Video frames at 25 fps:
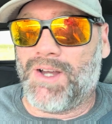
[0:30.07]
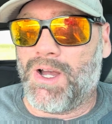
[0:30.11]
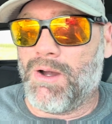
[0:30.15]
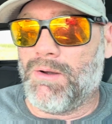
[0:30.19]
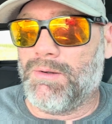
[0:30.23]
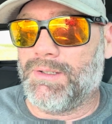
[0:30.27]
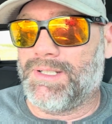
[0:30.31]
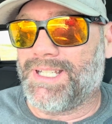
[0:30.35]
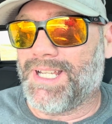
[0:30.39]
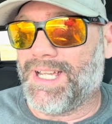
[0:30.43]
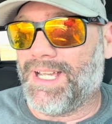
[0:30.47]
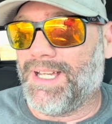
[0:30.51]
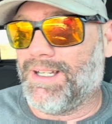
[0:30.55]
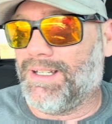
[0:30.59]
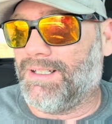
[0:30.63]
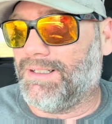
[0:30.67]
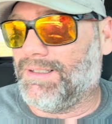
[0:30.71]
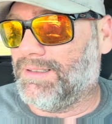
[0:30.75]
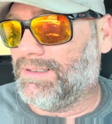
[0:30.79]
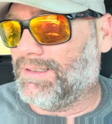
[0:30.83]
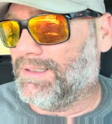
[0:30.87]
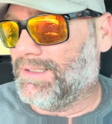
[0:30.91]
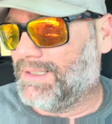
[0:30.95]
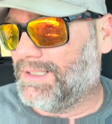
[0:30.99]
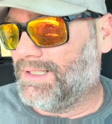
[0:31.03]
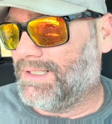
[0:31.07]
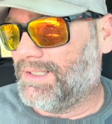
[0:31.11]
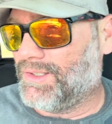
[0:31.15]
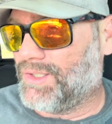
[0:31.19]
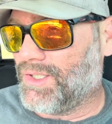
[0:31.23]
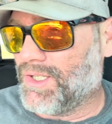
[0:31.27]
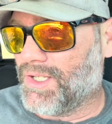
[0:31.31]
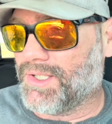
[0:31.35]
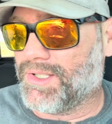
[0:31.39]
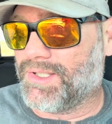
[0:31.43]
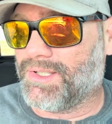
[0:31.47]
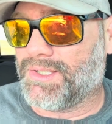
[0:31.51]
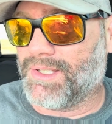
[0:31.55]
hotel
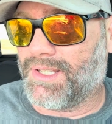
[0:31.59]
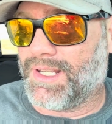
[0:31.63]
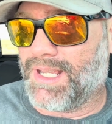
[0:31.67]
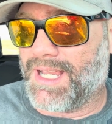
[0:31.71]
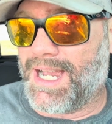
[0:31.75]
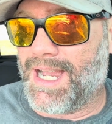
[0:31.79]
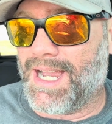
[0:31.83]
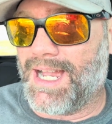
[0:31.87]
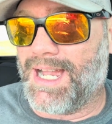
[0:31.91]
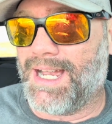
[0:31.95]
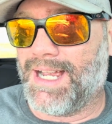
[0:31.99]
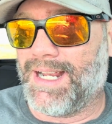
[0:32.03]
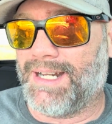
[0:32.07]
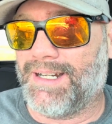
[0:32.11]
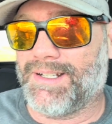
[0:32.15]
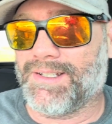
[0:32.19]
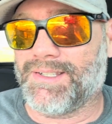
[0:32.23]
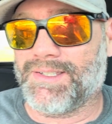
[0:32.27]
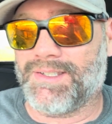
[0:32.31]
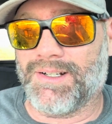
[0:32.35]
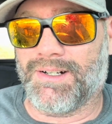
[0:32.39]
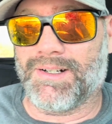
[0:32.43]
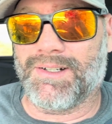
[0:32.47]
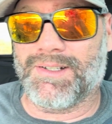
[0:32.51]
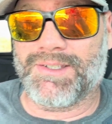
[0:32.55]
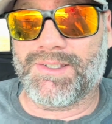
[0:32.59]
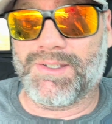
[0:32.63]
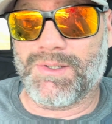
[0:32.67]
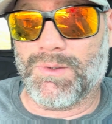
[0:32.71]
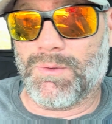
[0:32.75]
just kind of starts to